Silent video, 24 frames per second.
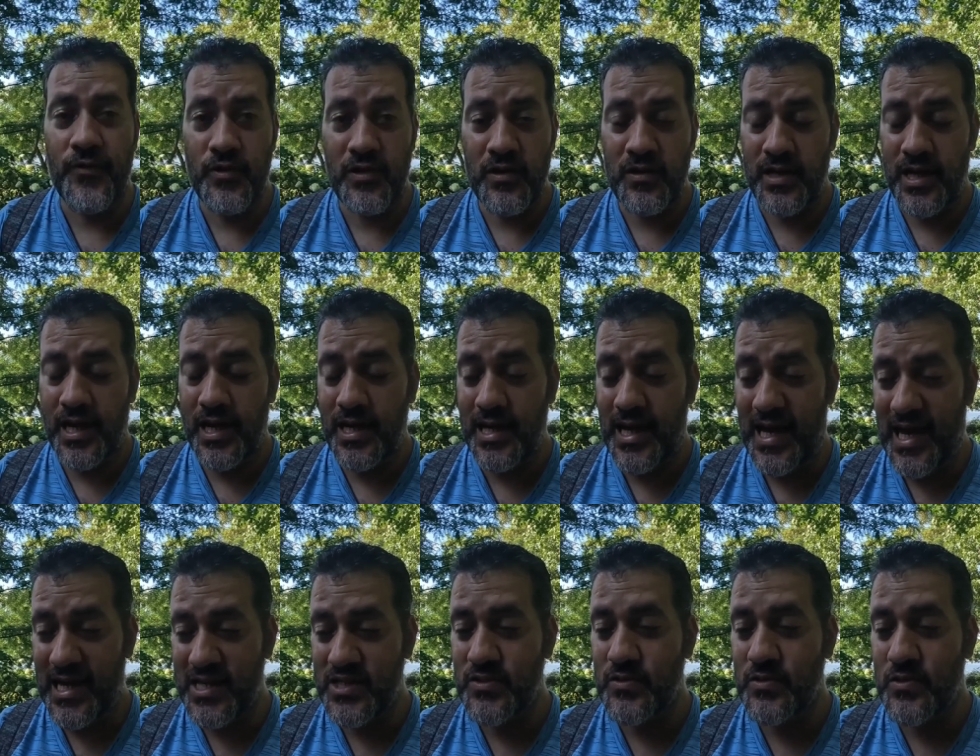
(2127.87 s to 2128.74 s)
for our
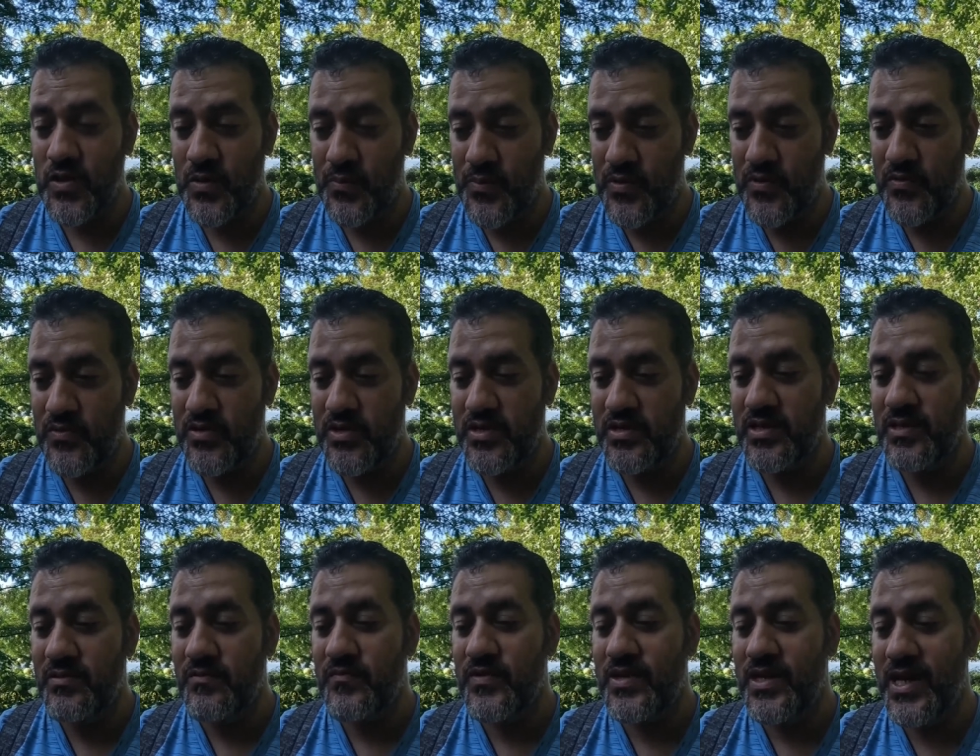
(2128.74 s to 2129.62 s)
actual community
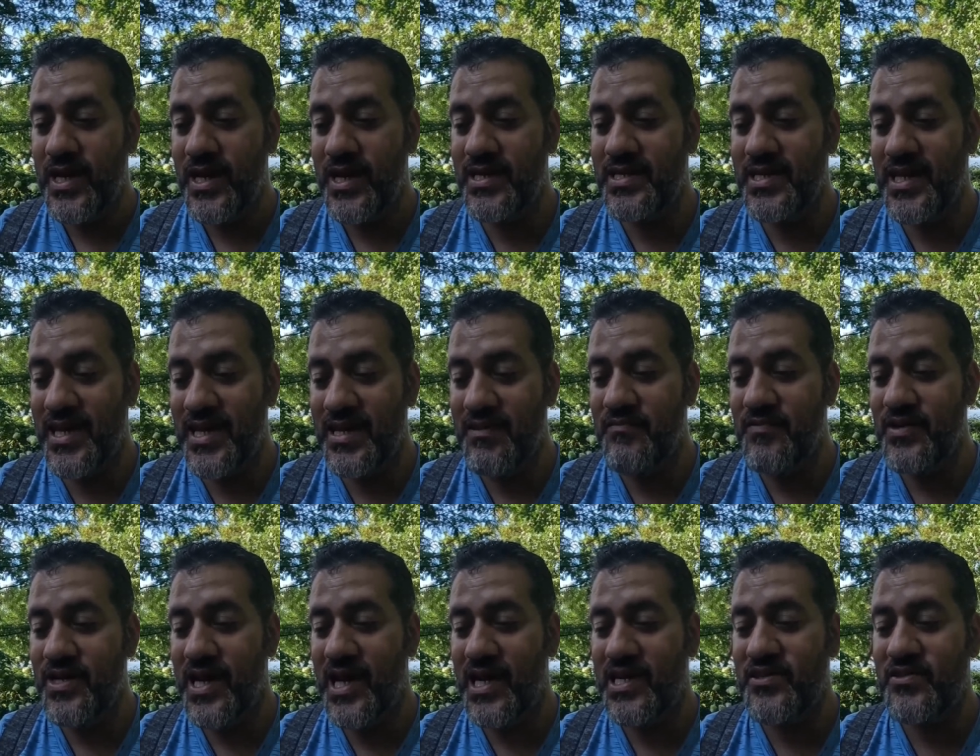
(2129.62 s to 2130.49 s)
we got. Today
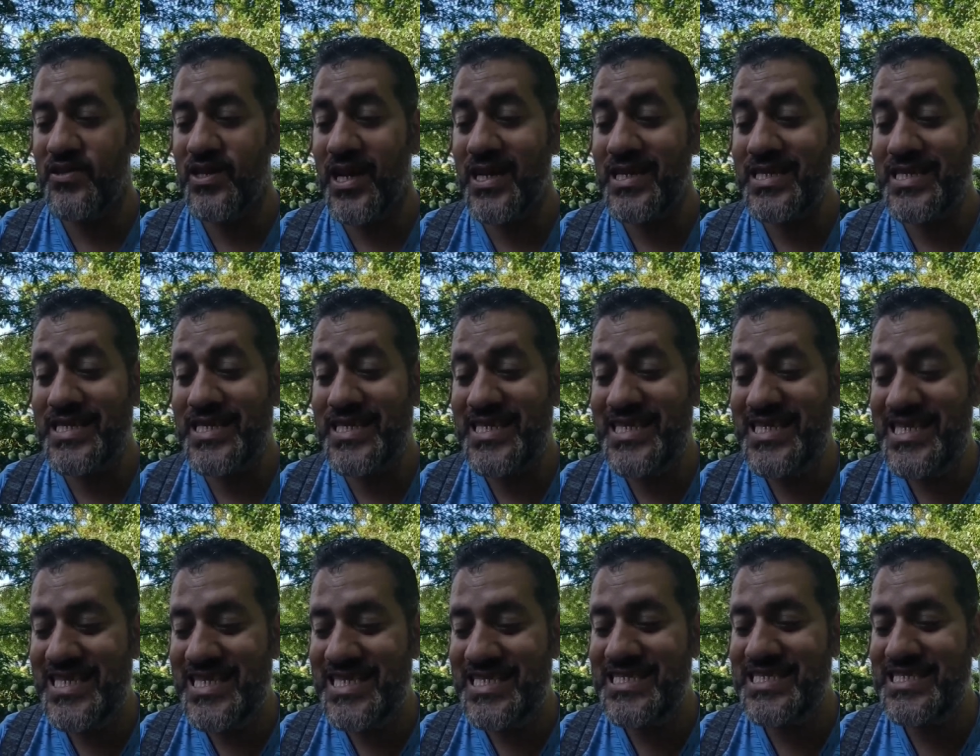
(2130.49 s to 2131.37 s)
we actually got
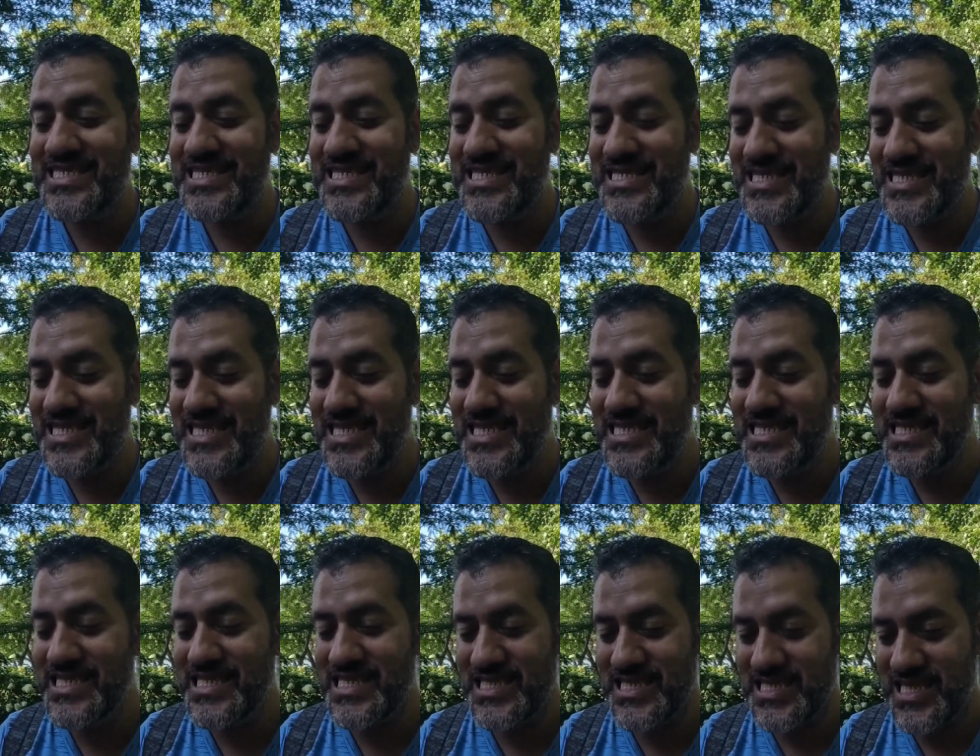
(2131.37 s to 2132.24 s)

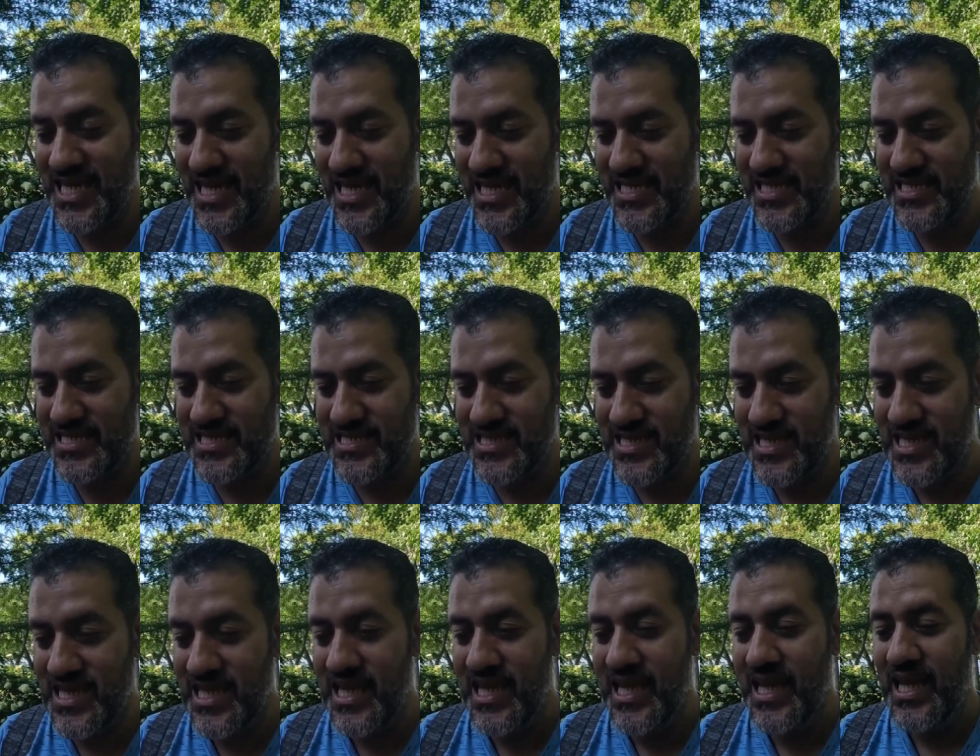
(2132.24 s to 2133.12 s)
sixteen shinies.
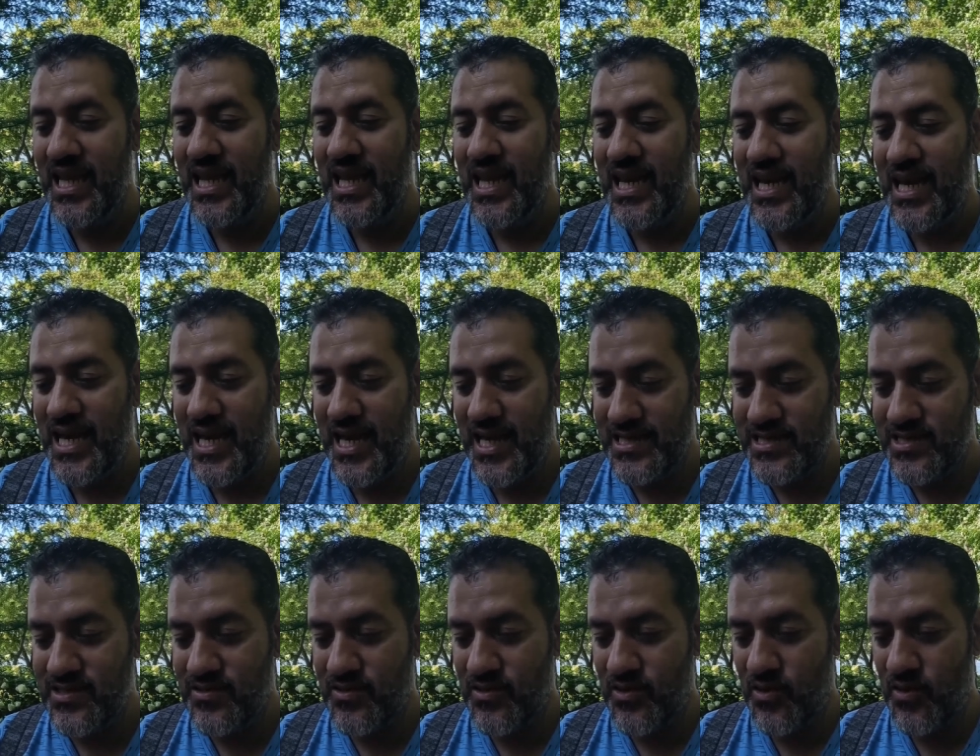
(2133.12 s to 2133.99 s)

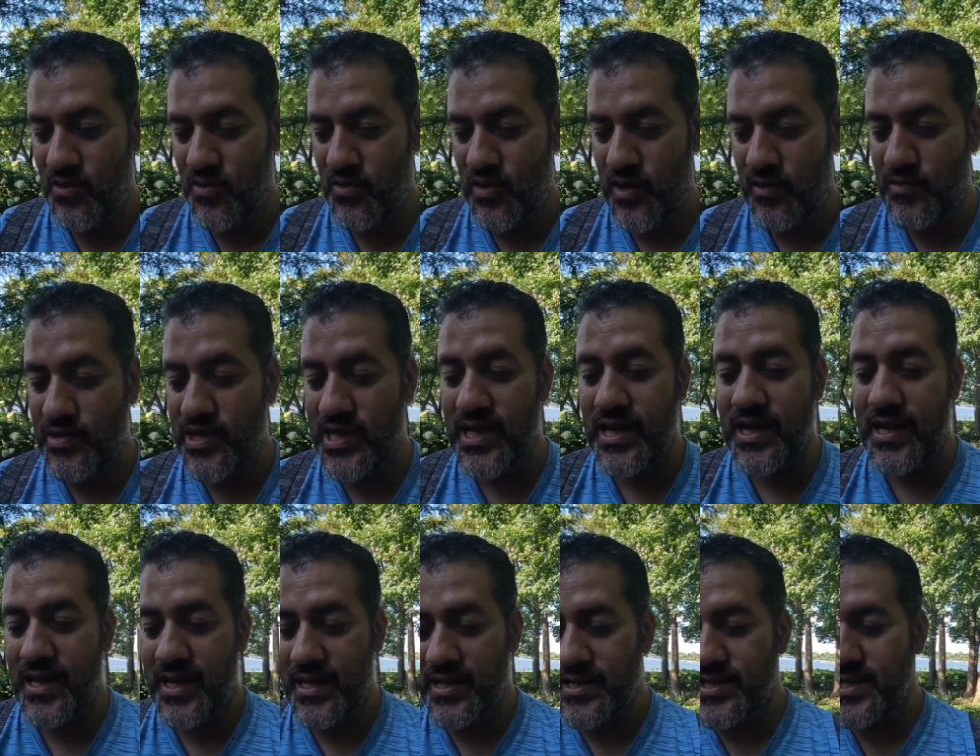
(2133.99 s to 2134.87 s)
Let's go. And we
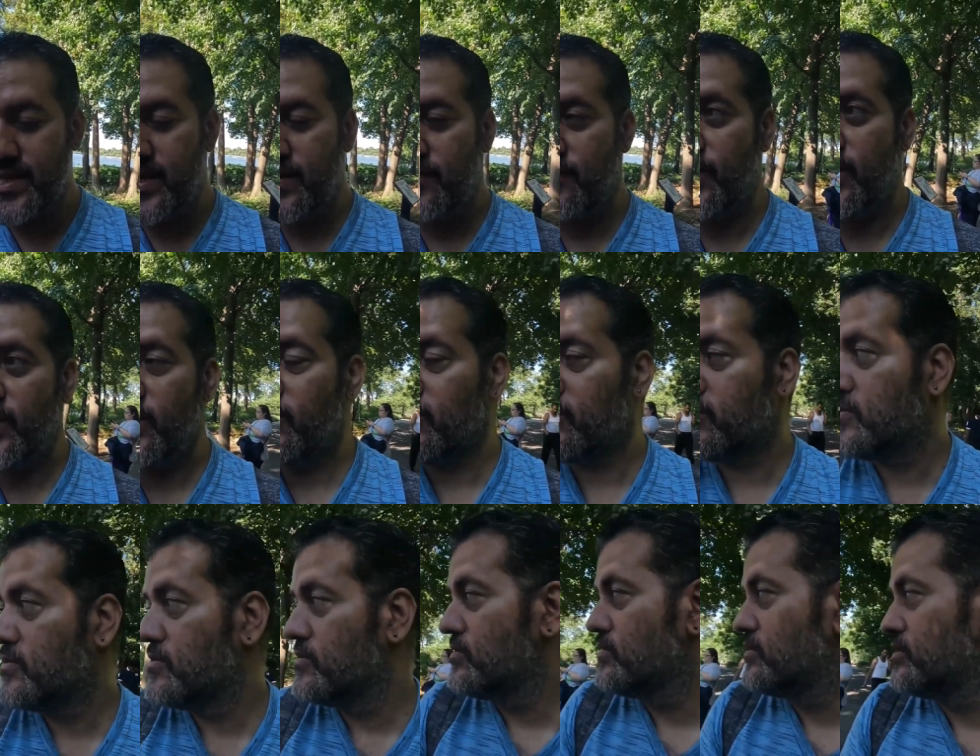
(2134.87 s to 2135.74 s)
got ninety-eight regular.